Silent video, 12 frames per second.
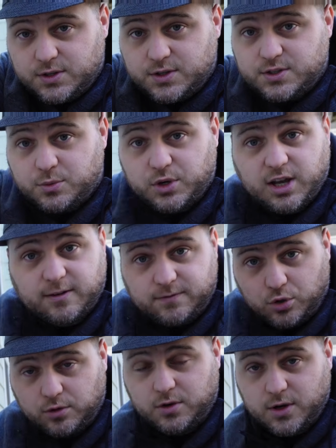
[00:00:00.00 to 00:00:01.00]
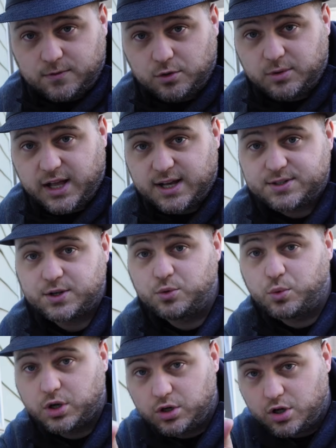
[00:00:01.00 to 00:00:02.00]
So we got full blast.
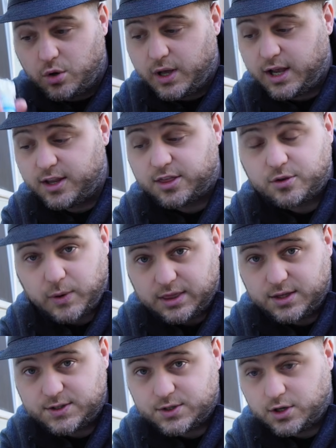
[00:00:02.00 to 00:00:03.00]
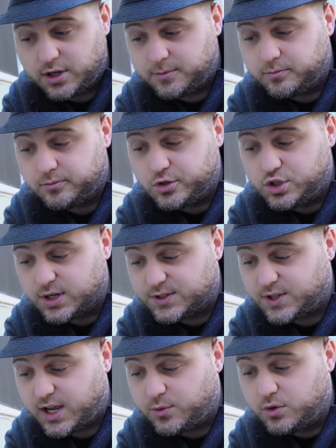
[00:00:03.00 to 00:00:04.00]
We're going to go ahead and thread this on, just
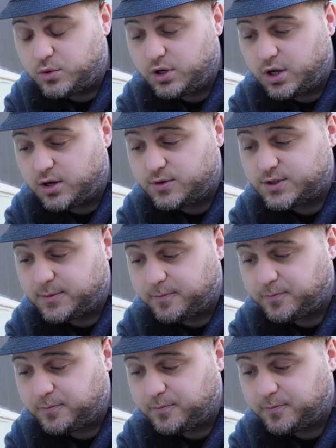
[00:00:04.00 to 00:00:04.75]
like we would a hose.